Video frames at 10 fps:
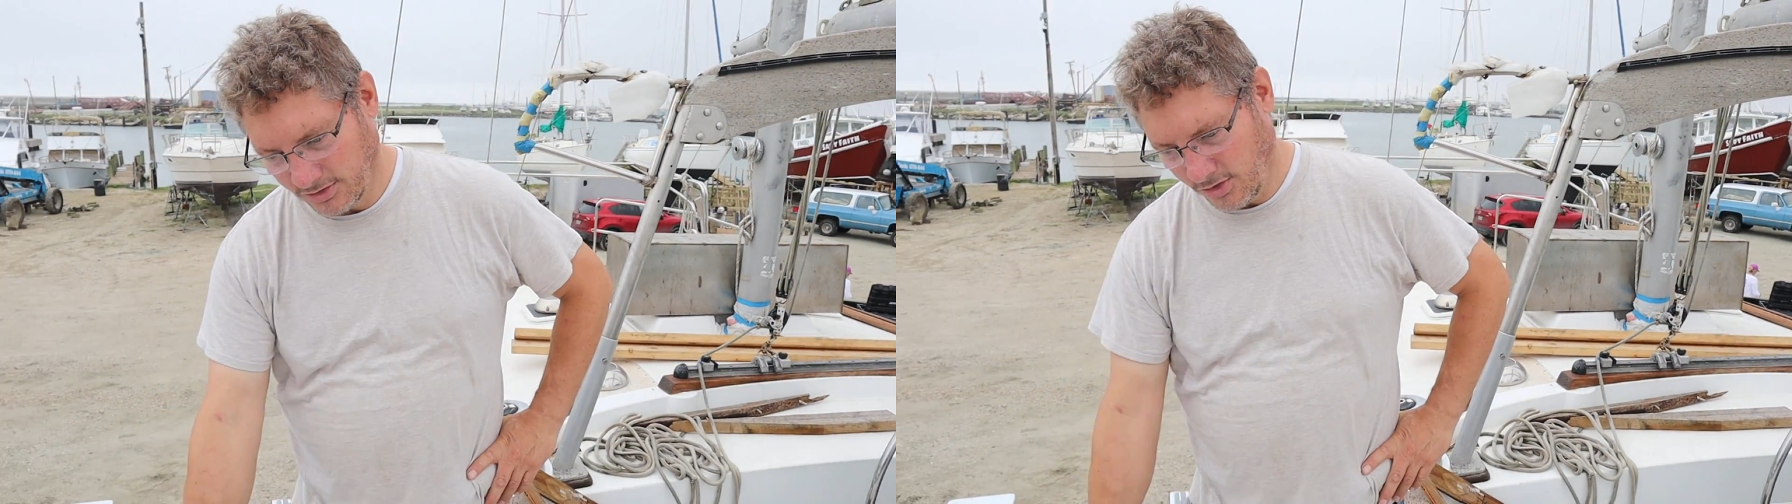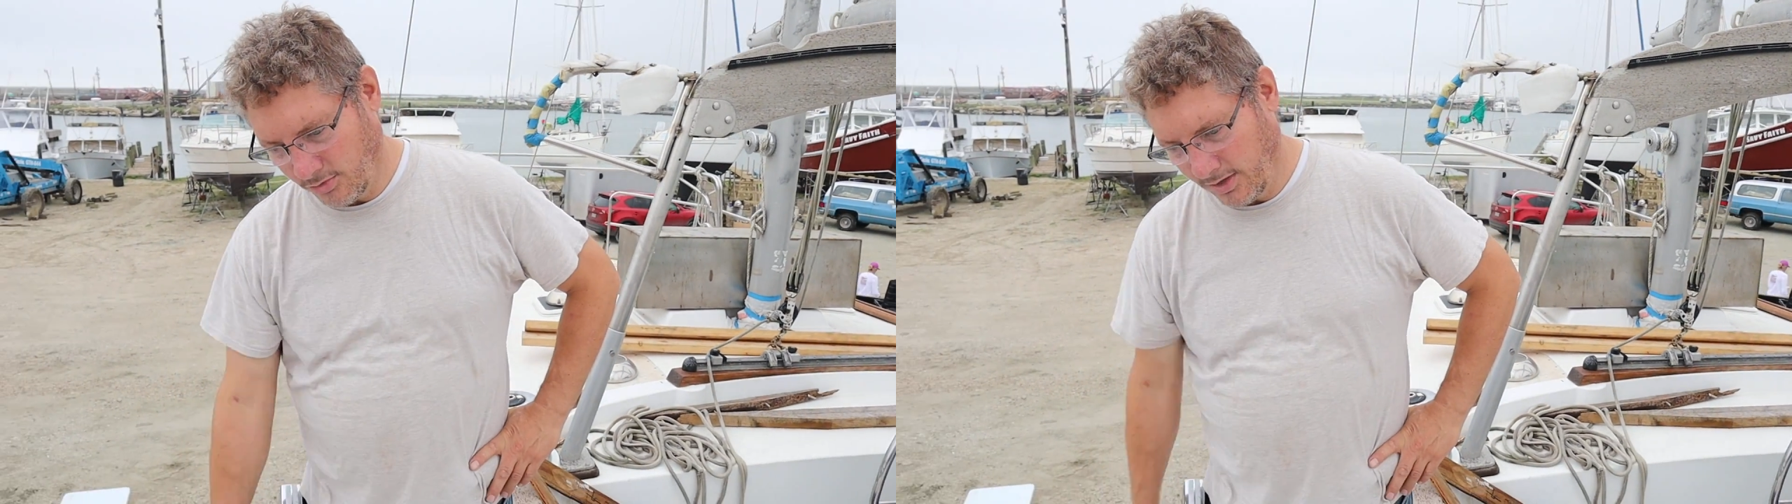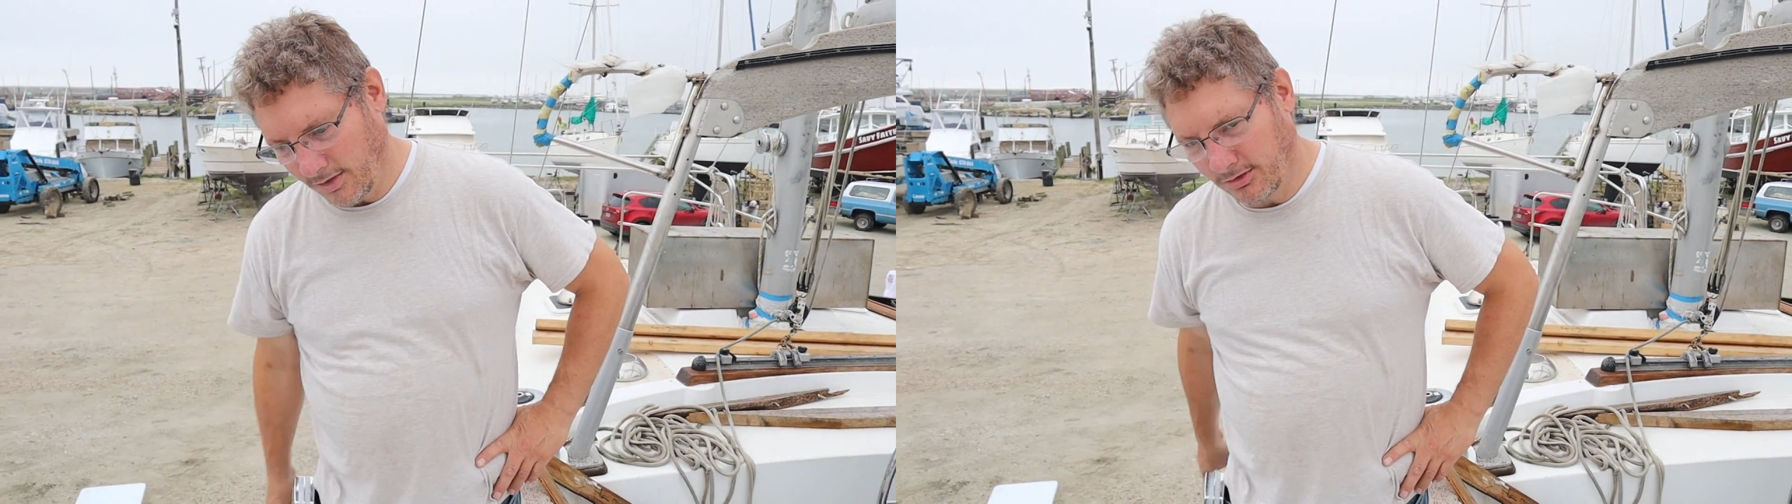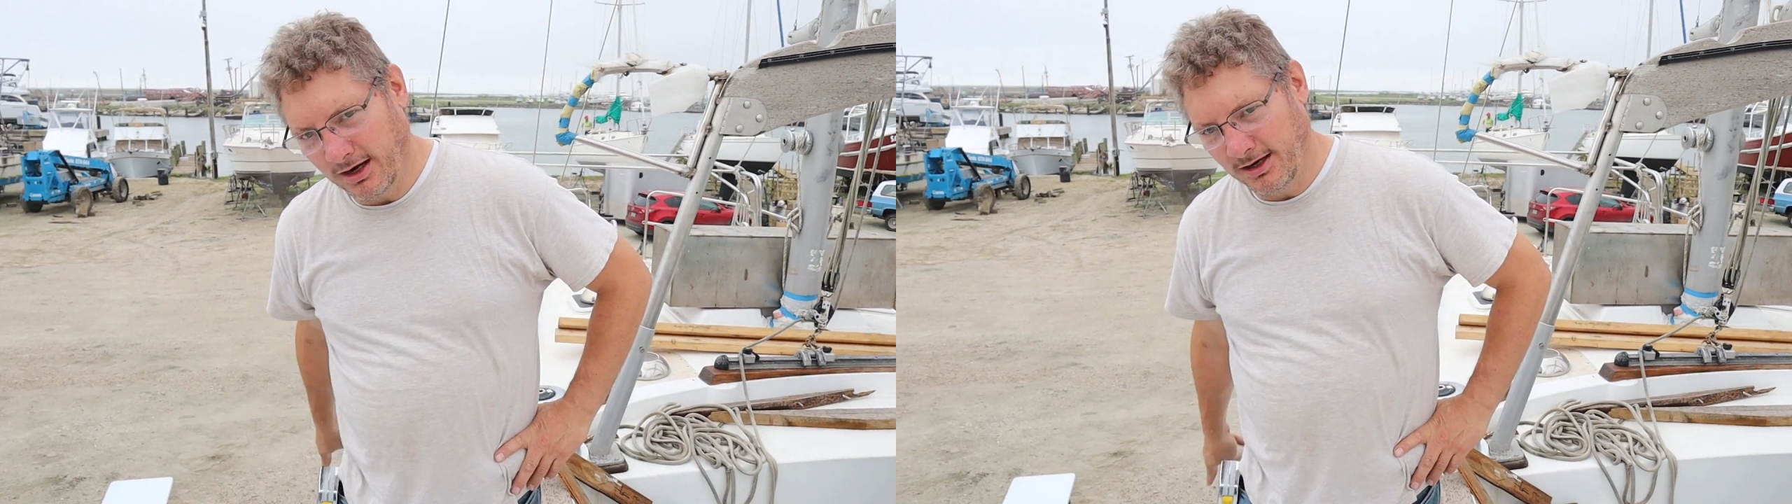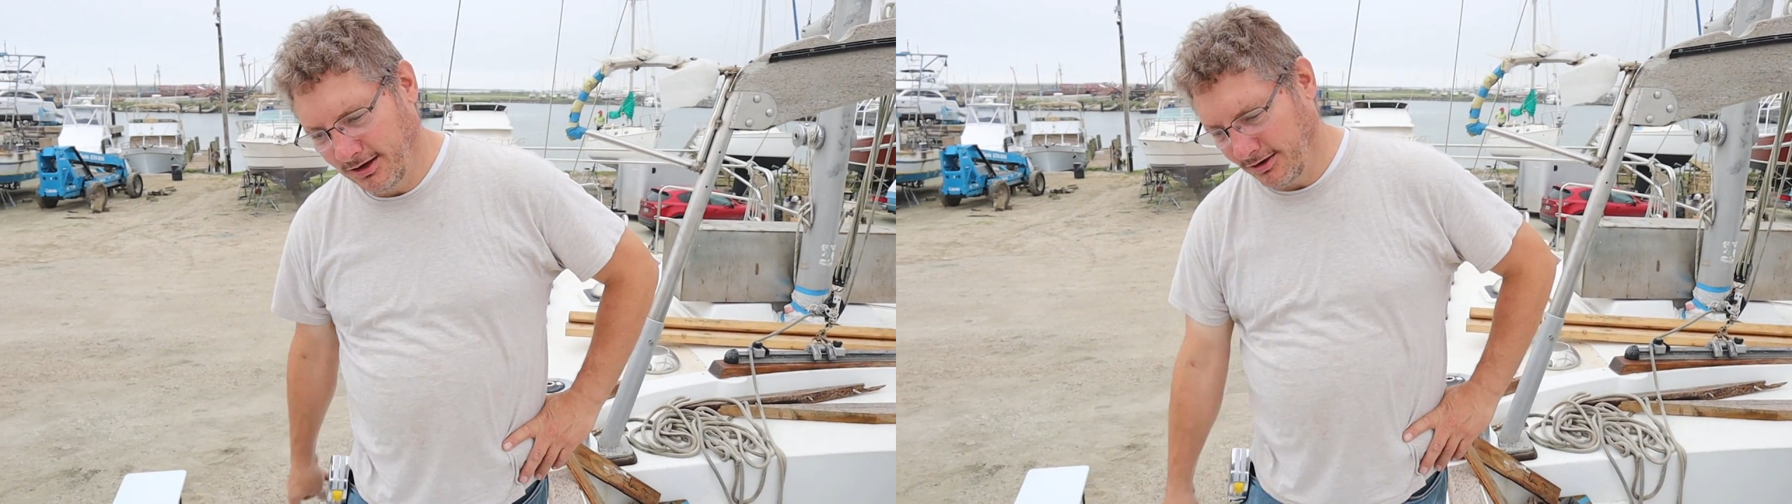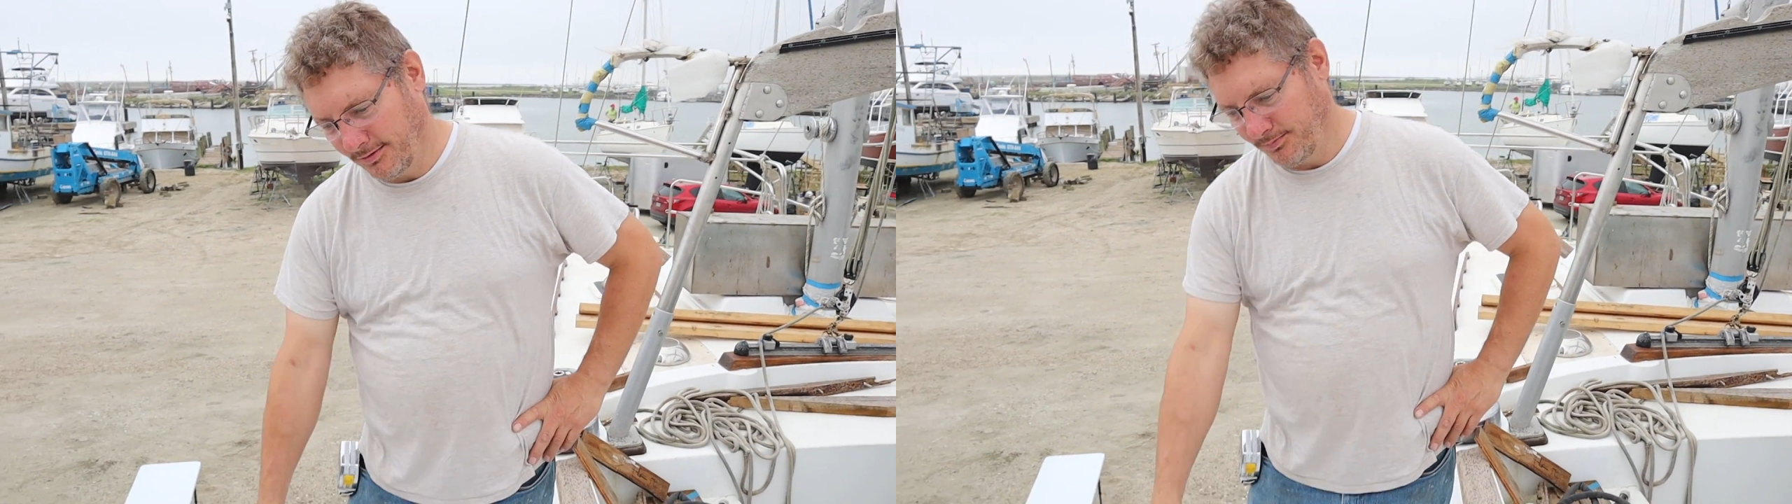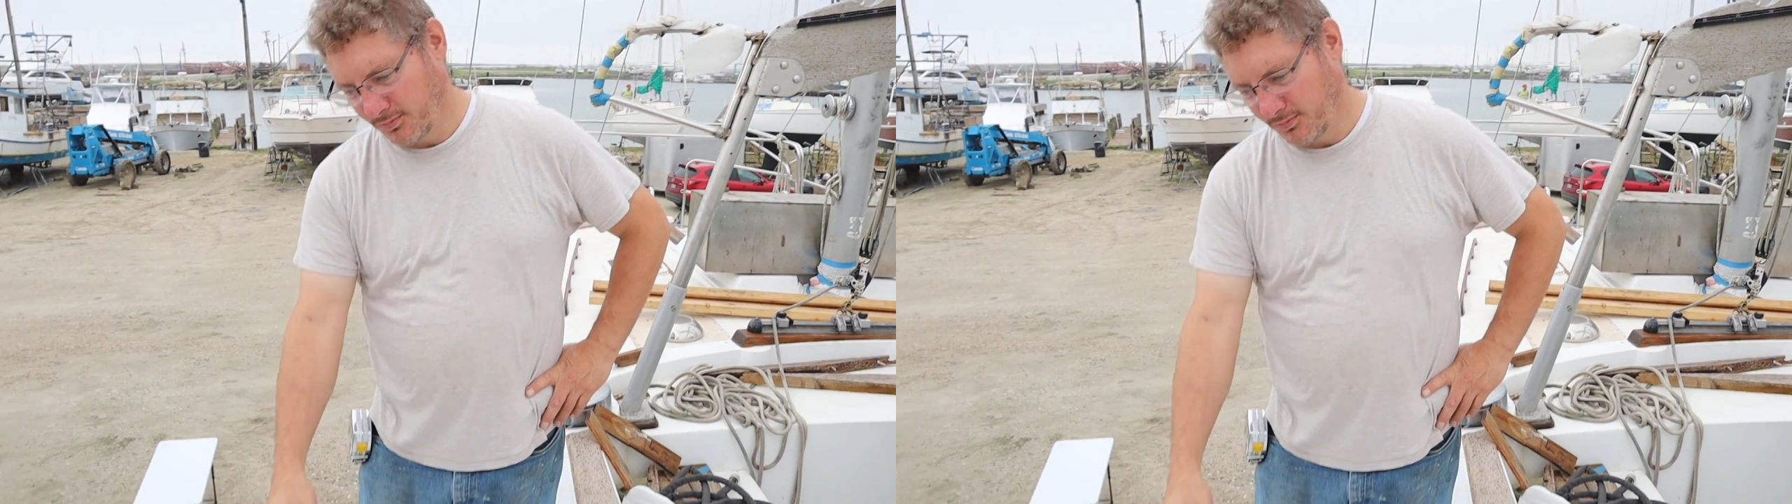tow rail right here